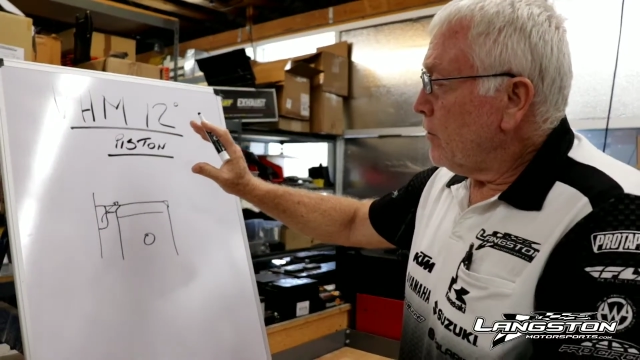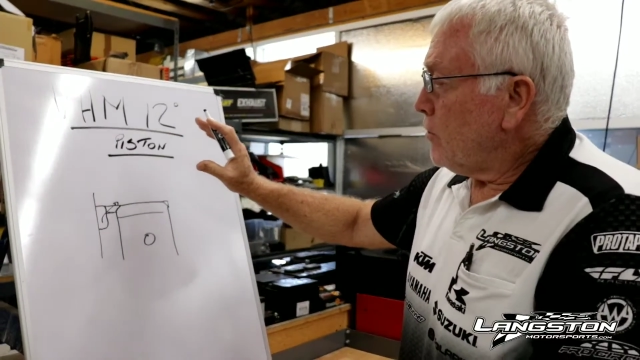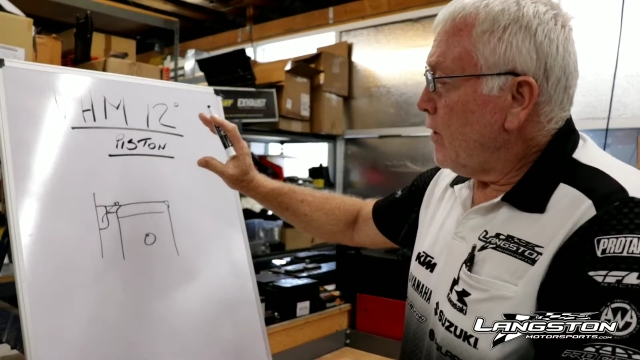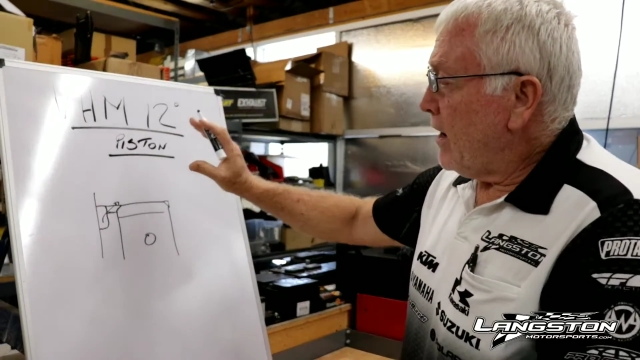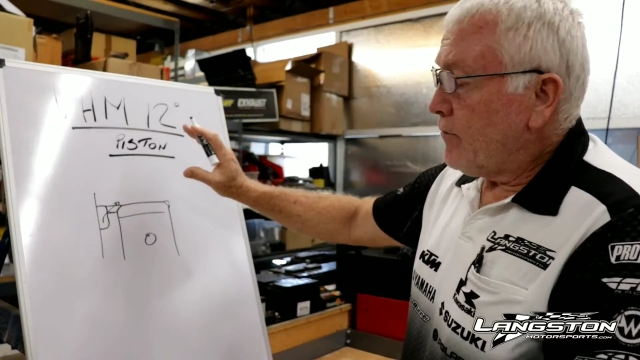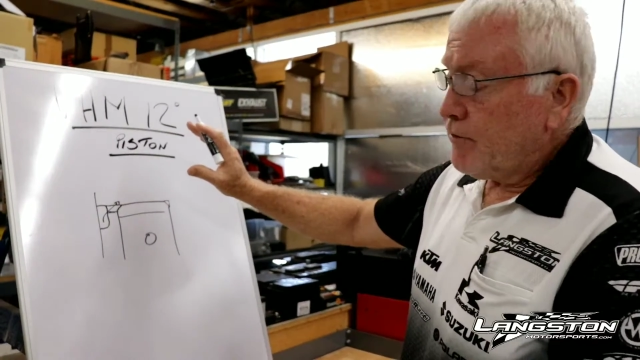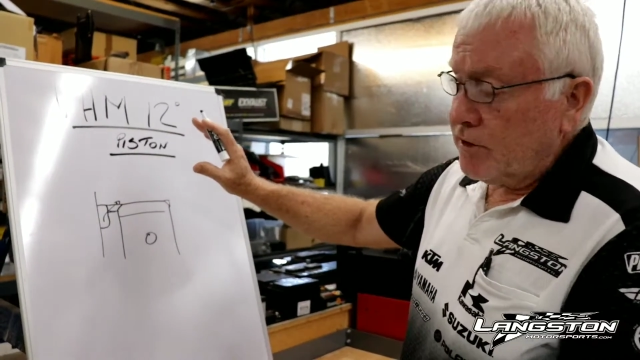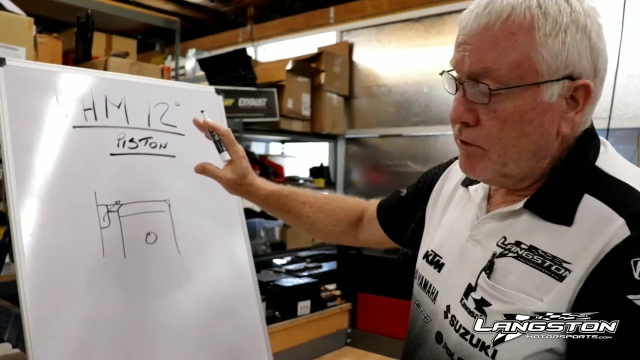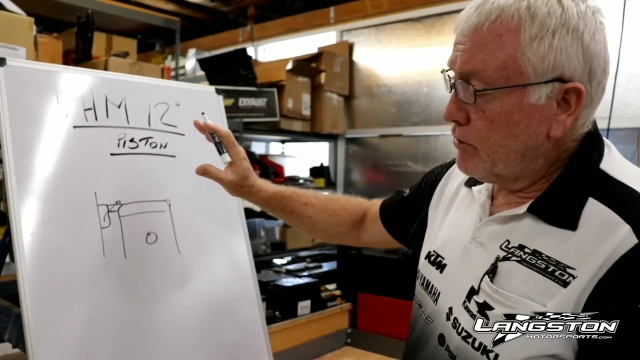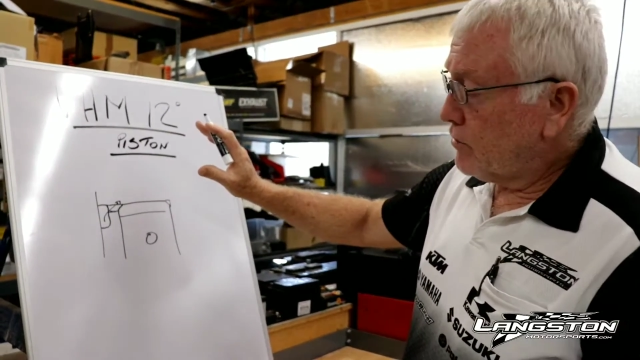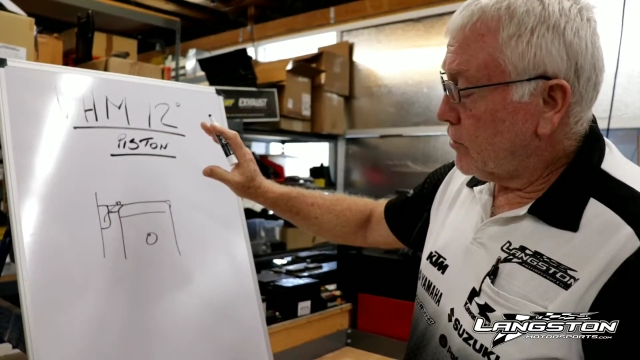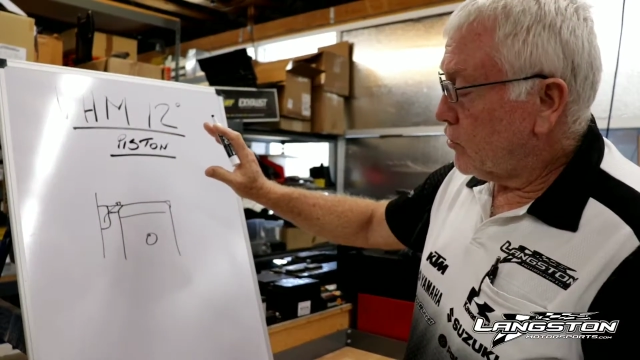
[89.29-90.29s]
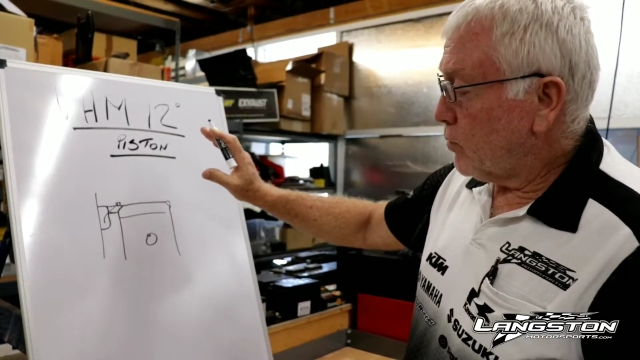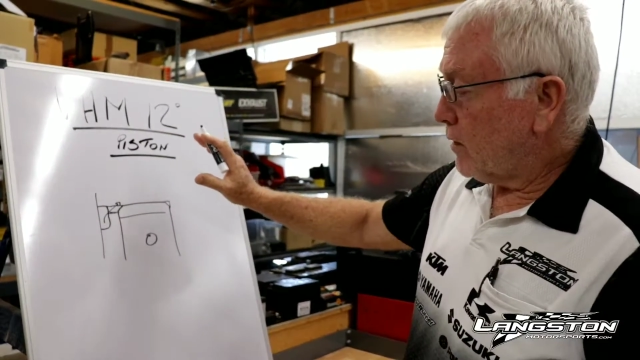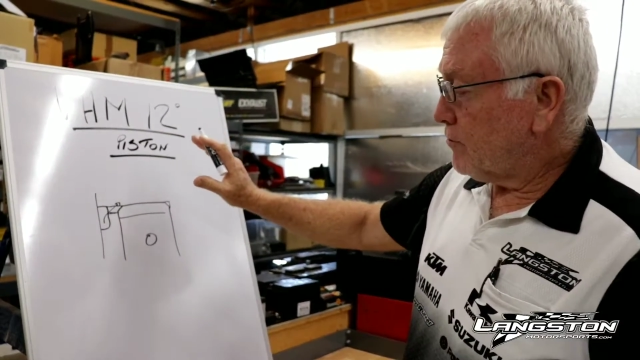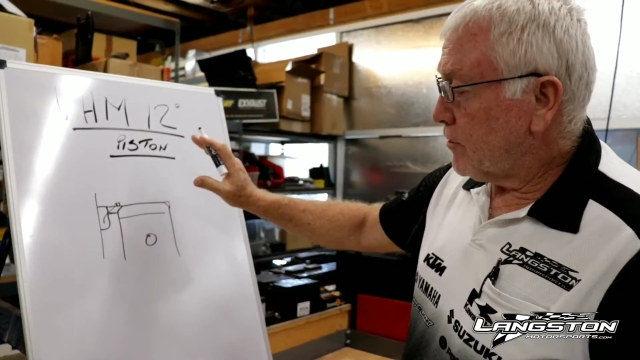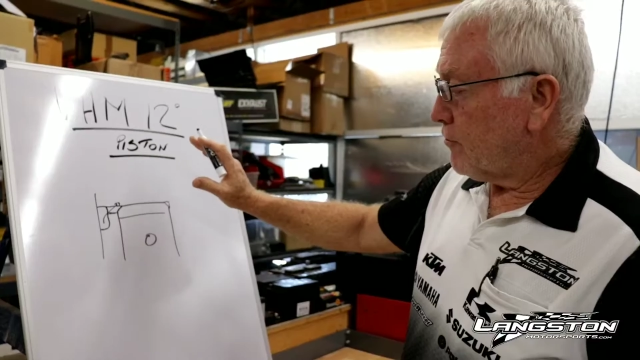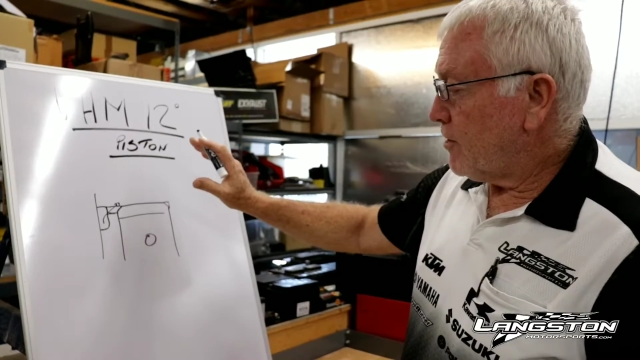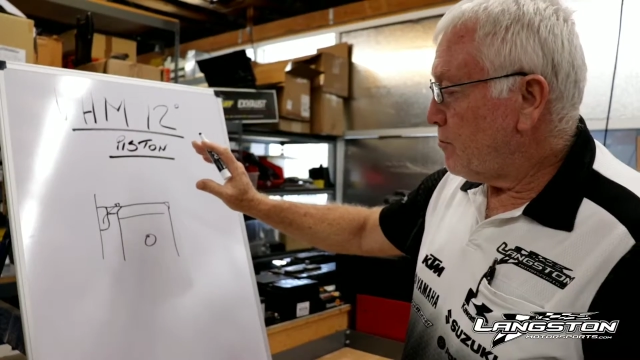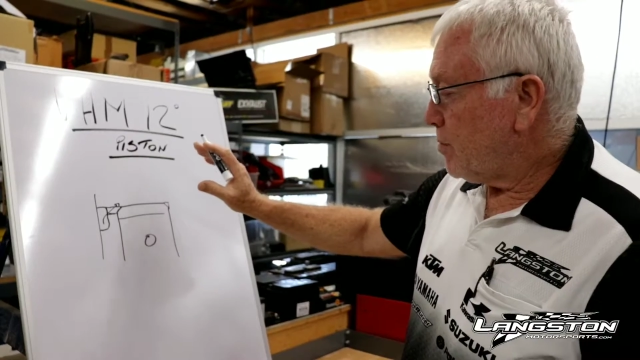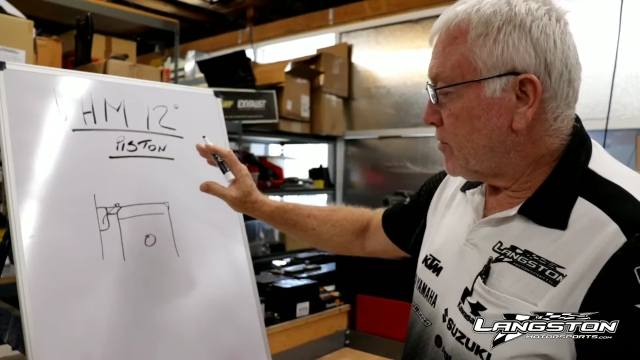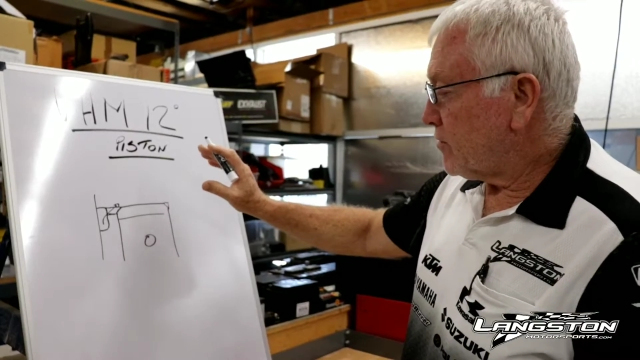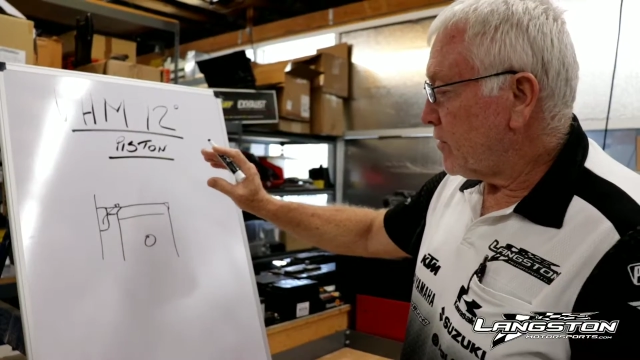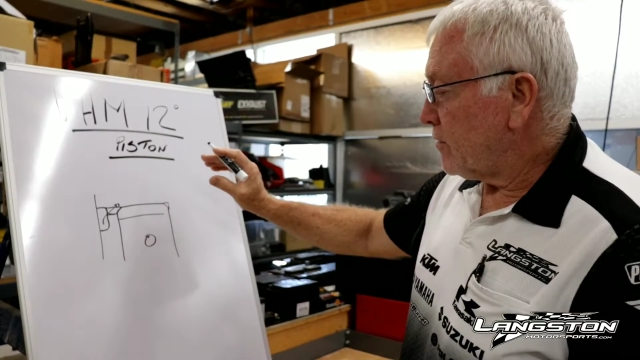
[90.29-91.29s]
You have to use the 12 degree
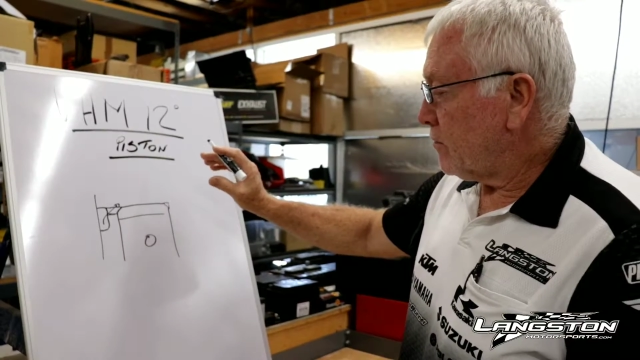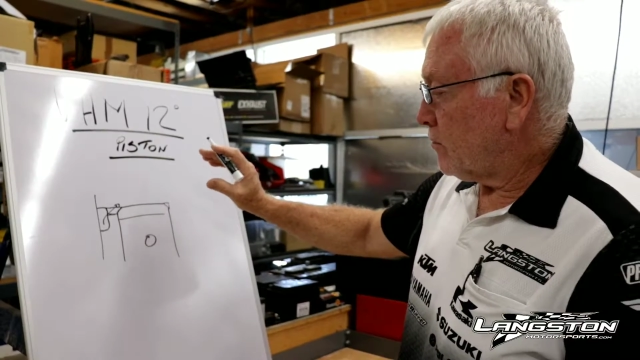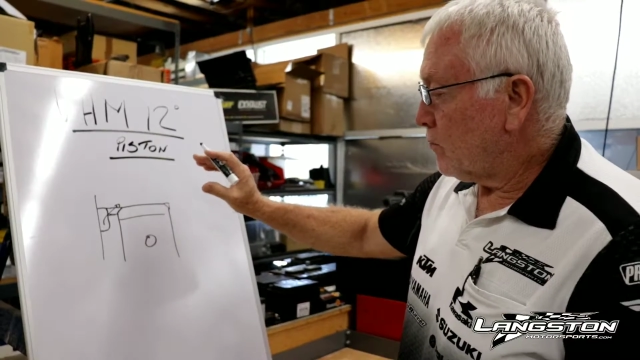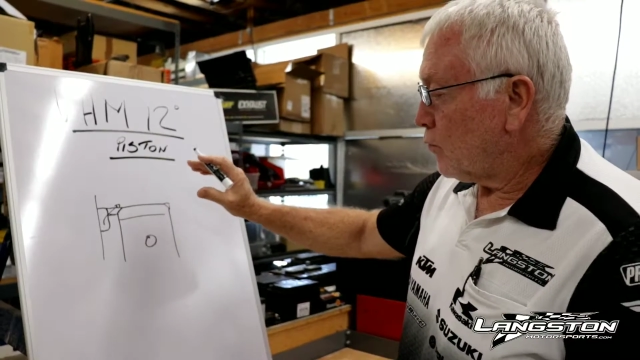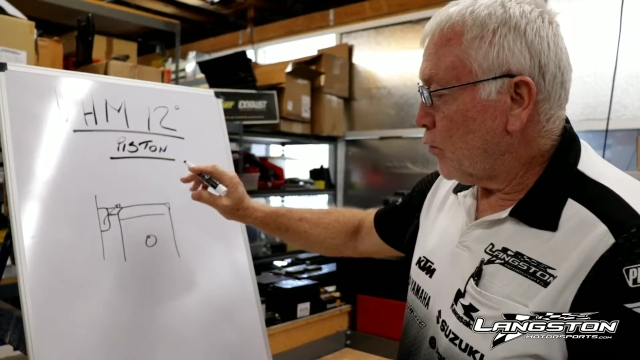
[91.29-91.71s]
piston